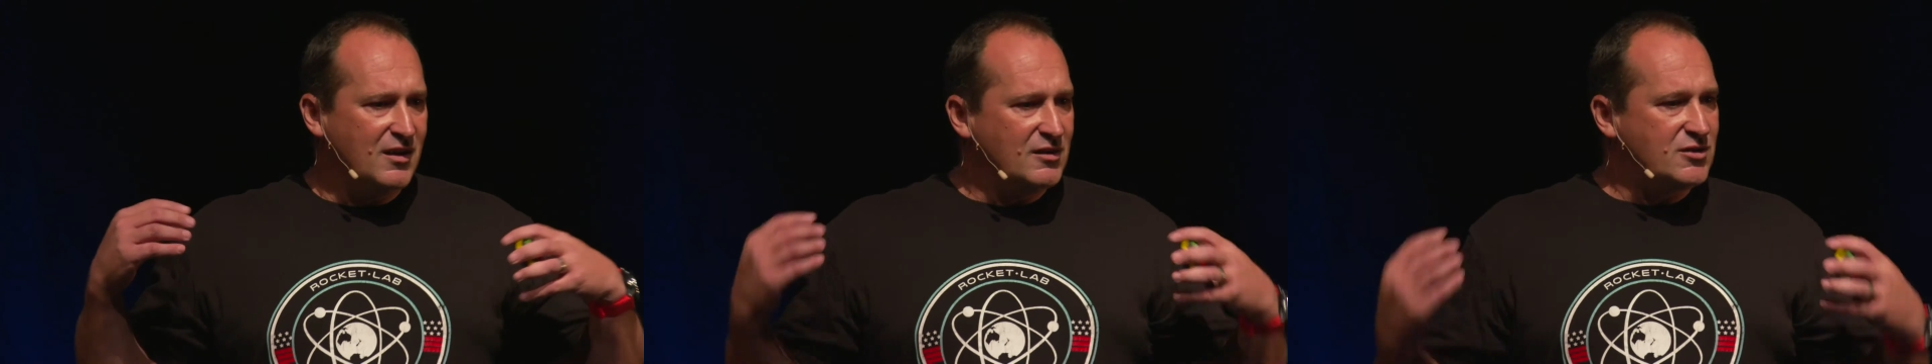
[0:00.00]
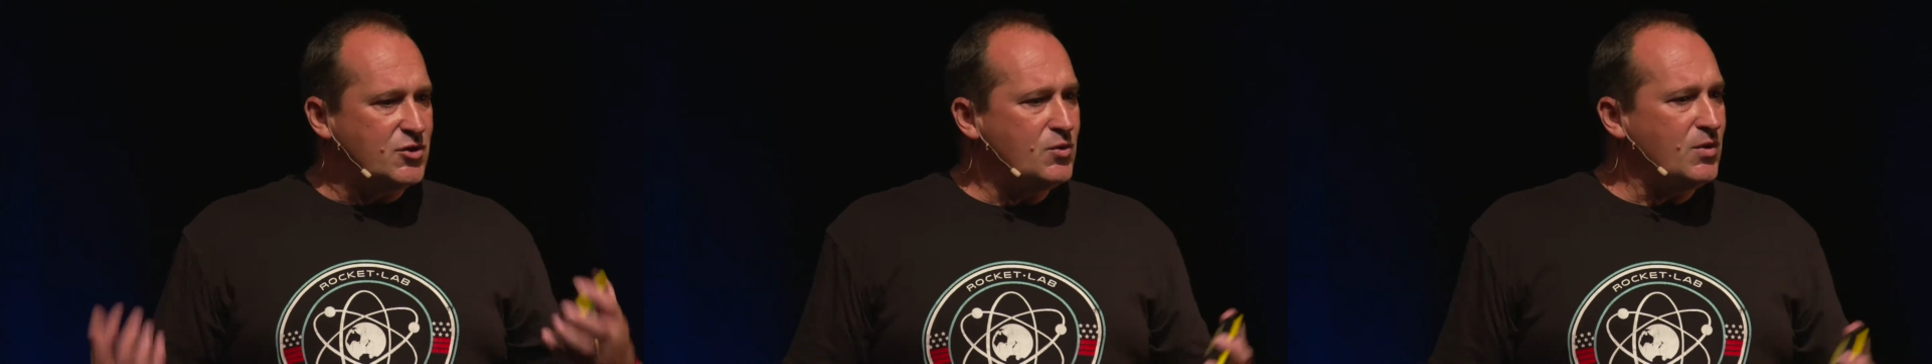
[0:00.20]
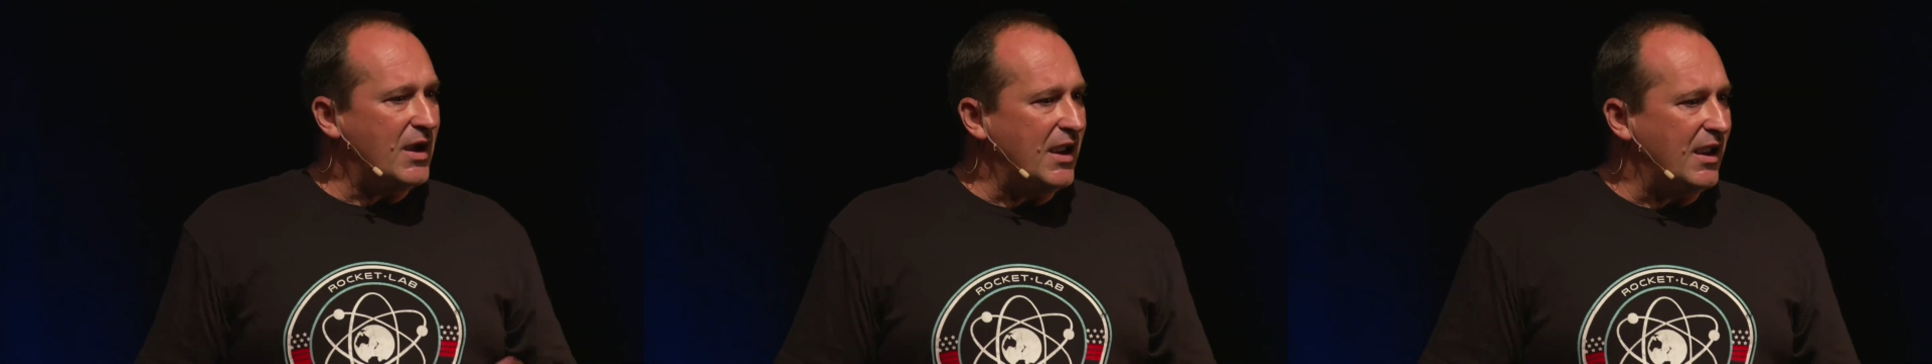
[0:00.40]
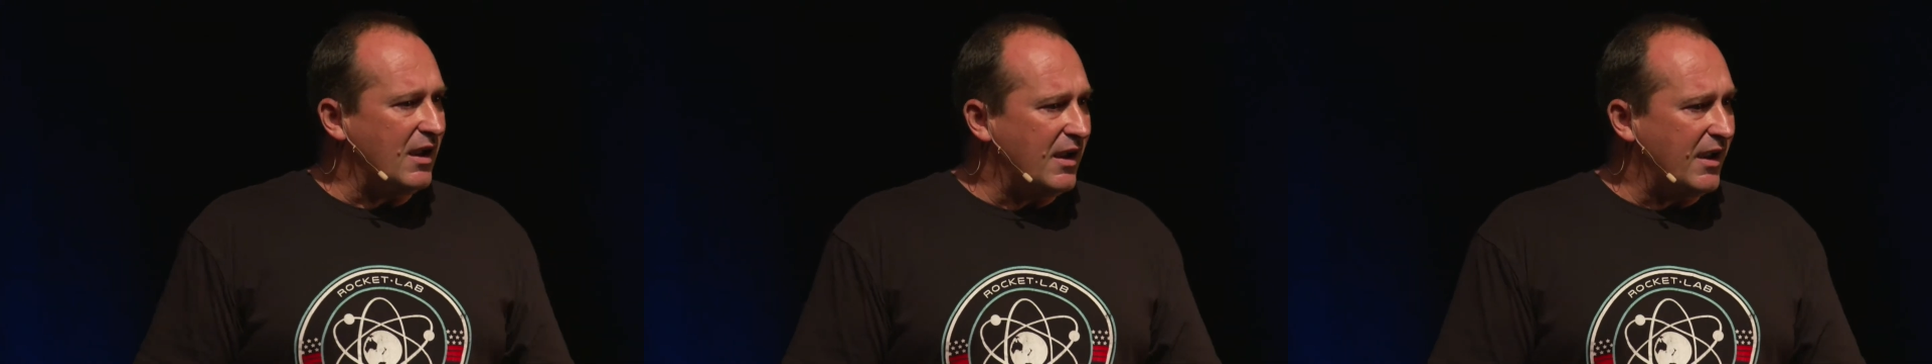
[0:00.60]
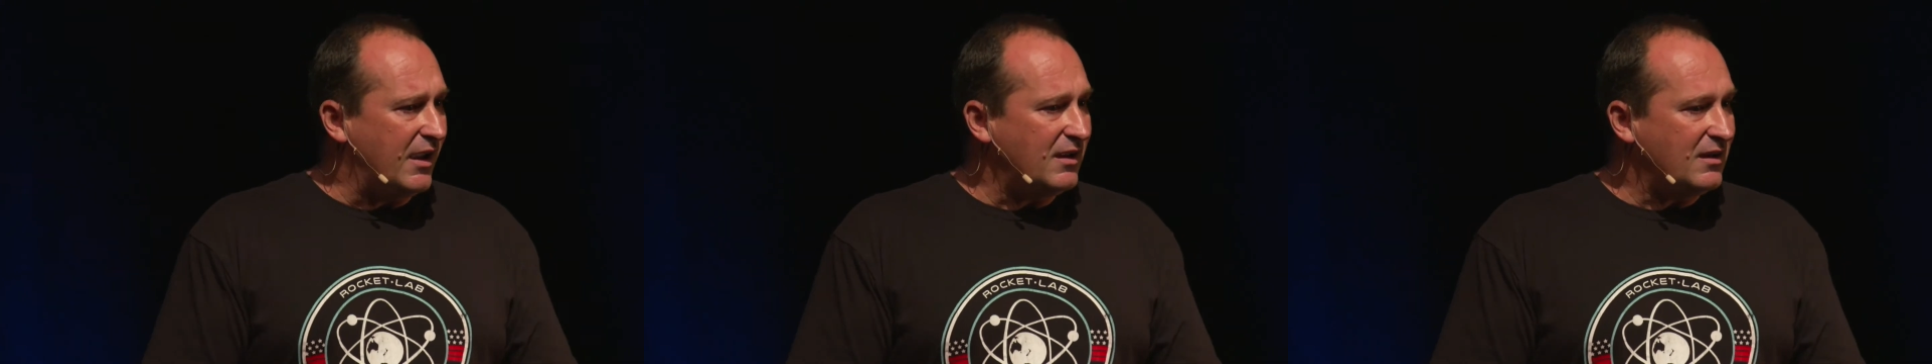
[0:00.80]
true
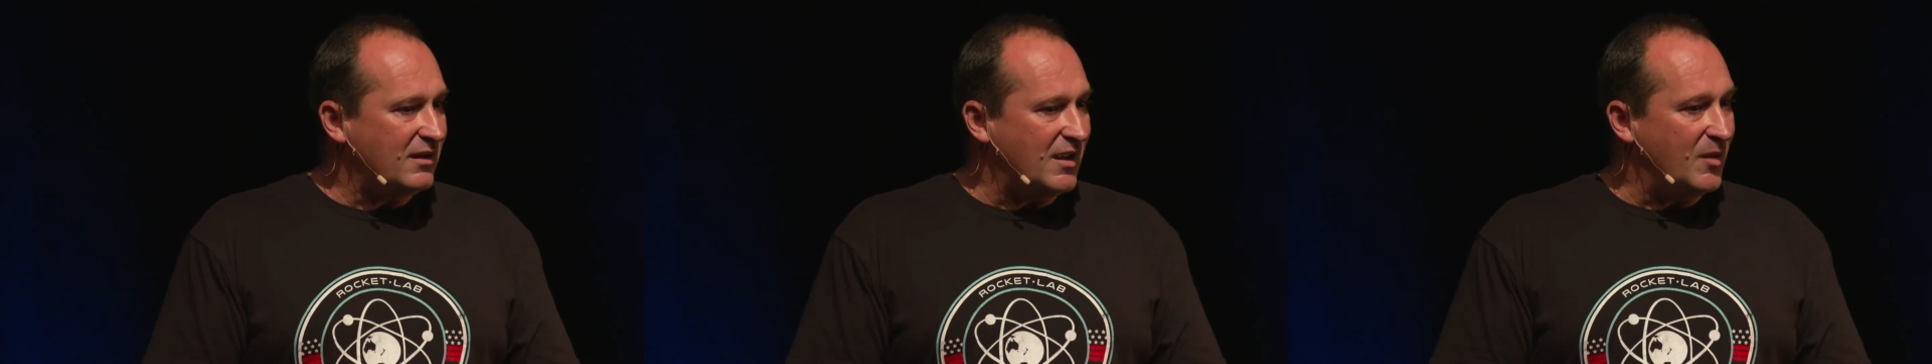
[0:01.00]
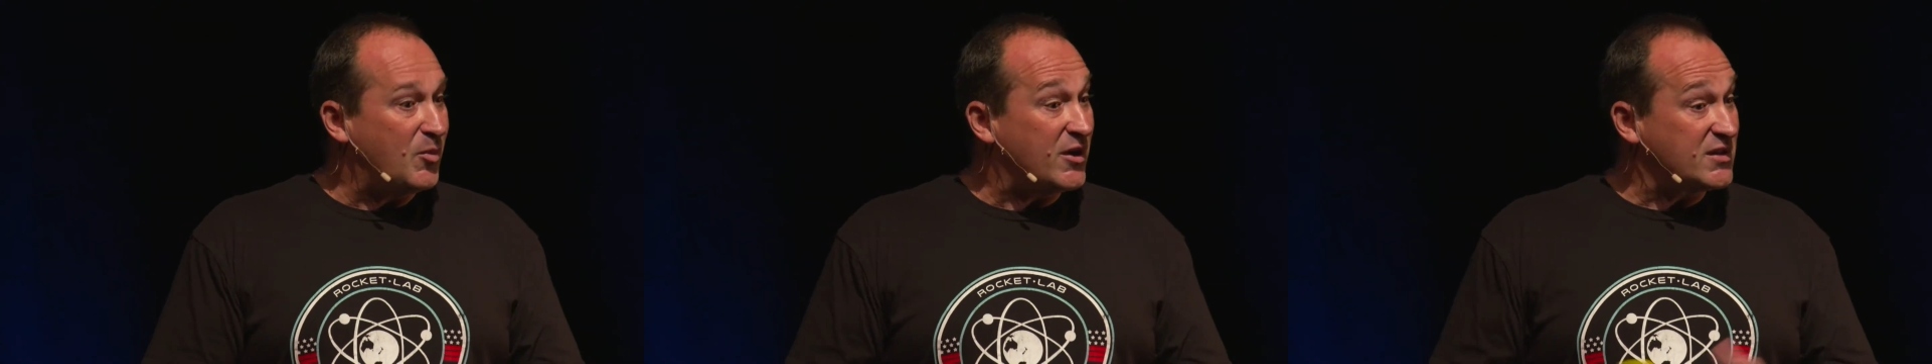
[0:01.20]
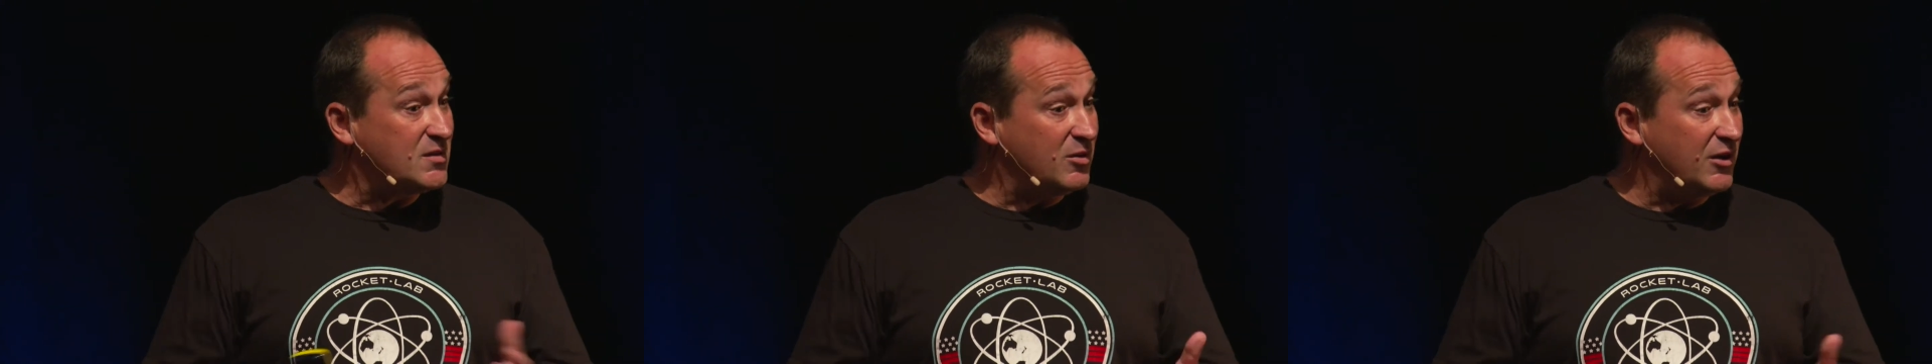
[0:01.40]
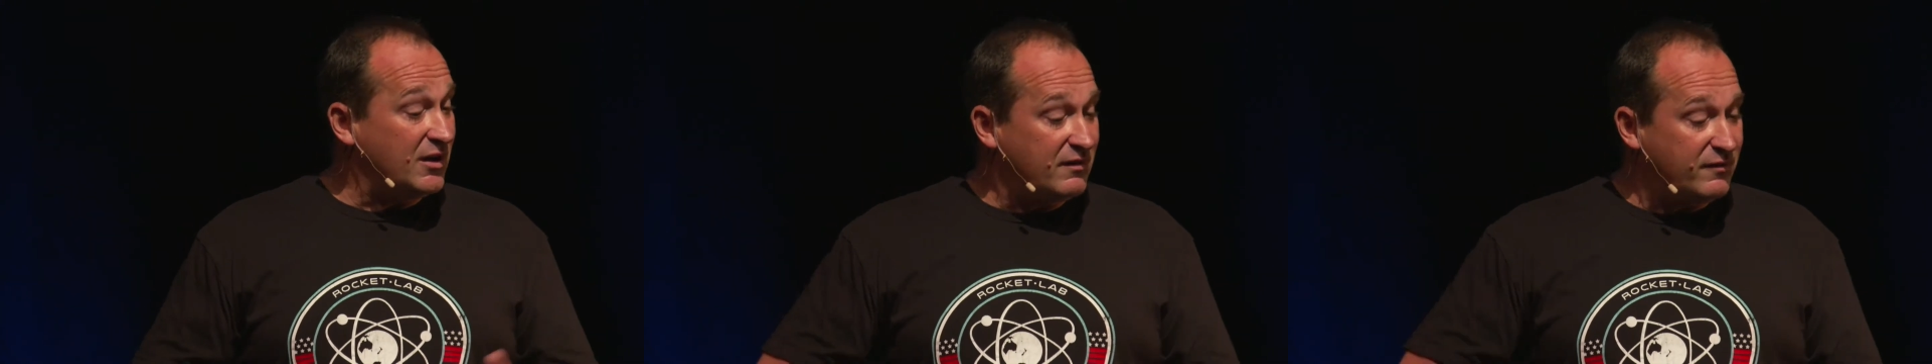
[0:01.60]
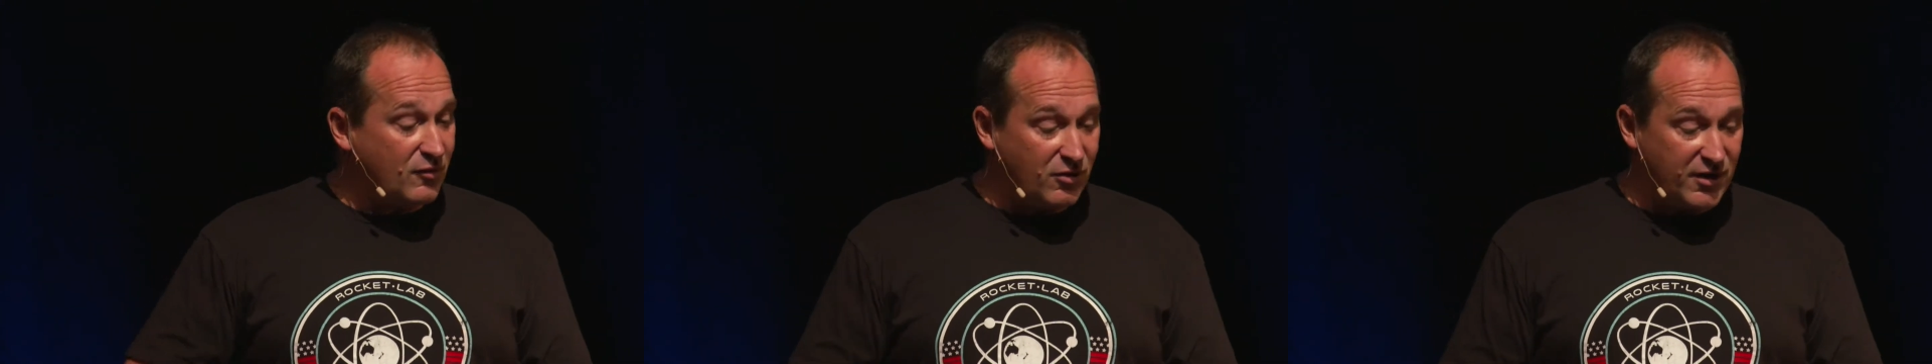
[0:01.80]
AI a
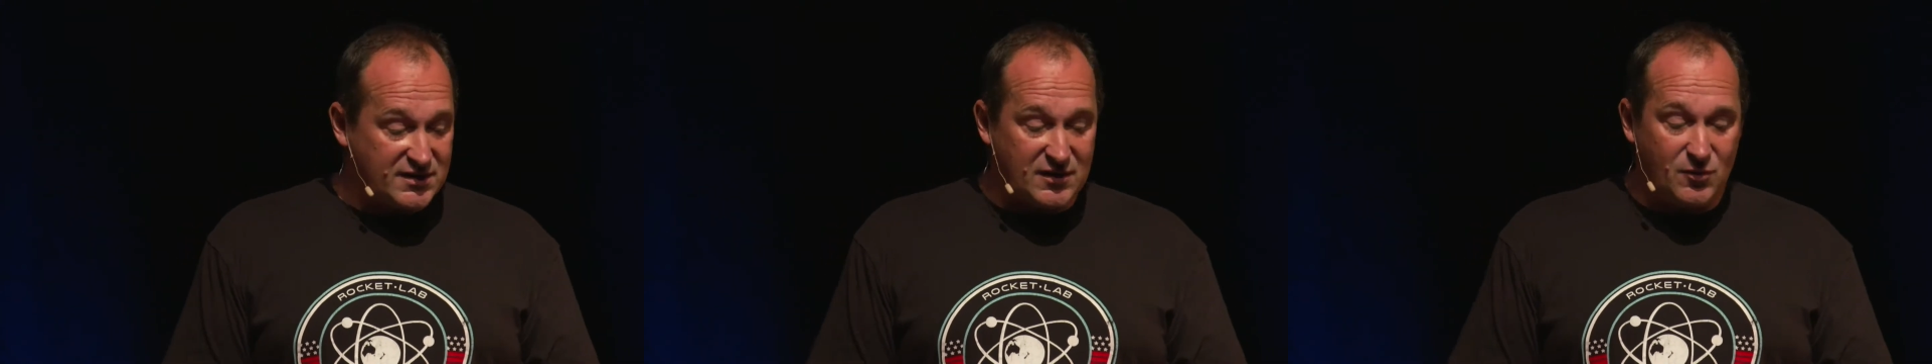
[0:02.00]
possibility for us.